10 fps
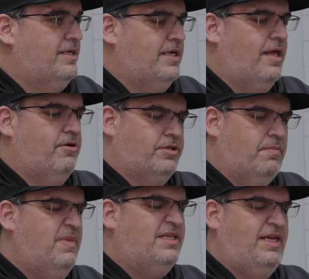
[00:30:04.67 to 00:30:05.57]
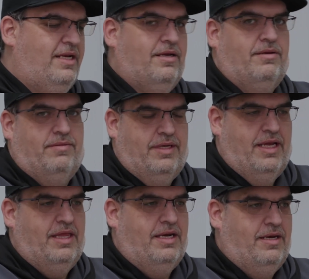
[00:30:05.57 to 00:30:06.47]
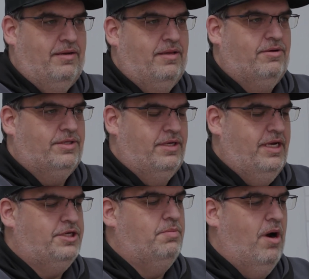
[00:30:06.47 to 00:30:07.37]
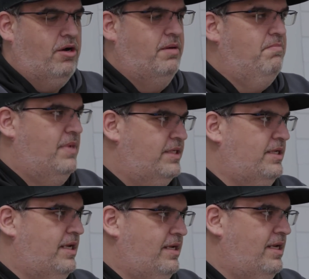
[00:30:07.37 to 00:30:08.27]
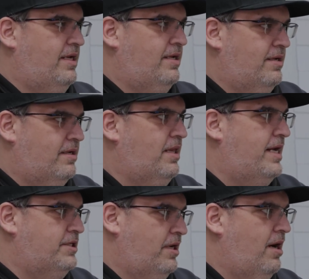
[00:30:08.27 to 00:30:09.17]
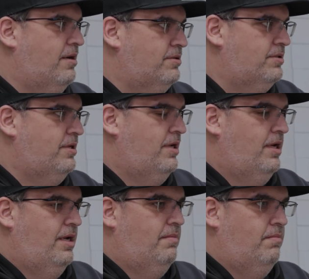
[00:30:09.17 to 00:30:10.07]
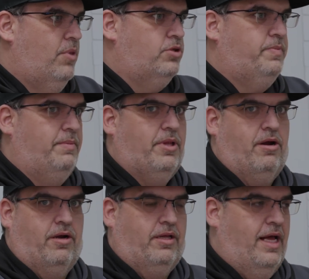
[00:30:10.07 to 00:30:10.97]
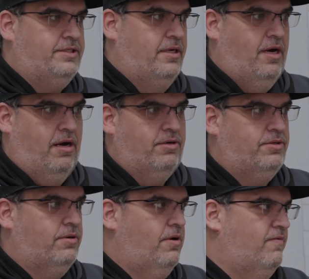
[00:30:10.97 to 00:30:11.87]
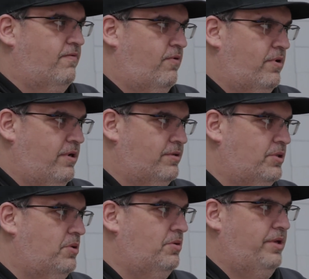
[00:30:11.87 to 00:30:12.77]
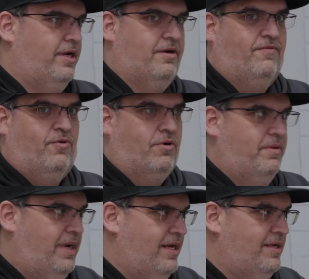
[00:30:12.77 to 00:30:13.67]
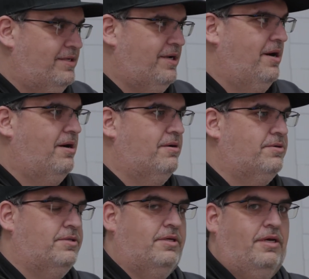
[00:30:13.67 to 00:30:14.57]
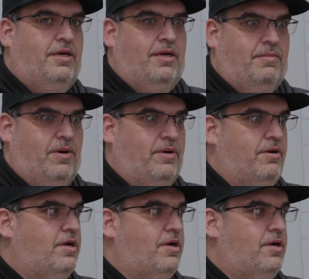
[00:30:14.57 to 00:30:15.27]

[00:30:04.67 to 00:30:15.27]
I saw there was a niche market missing in classic cars. Most people that are in classic cars are over 40 years old. They can afford to buy these cars. But when you're